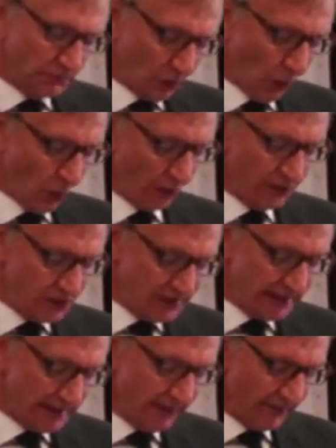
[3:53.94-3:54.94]
to hold, you
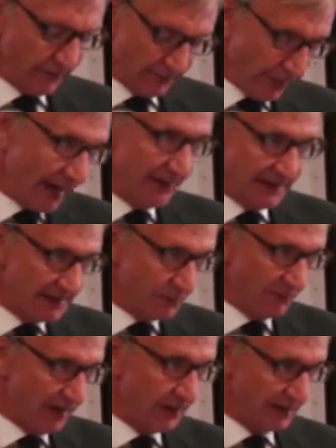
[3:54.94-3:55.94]
see, by these
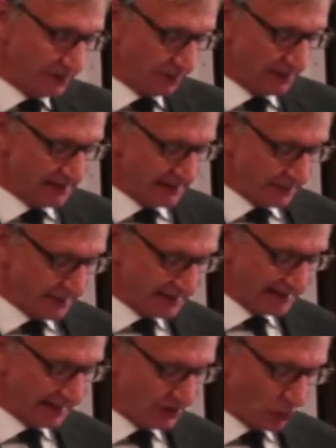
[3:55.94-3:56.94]
various
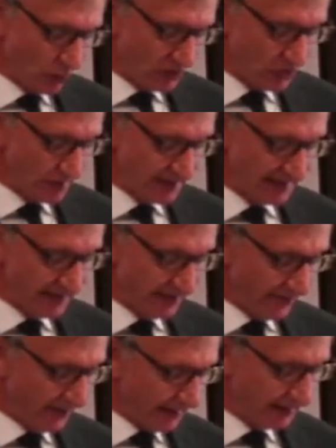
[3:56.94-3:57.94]
participants that torture isn't
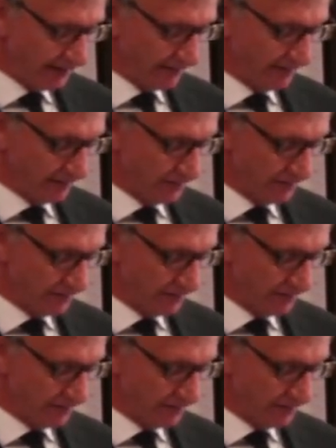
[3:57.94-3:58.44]
effective.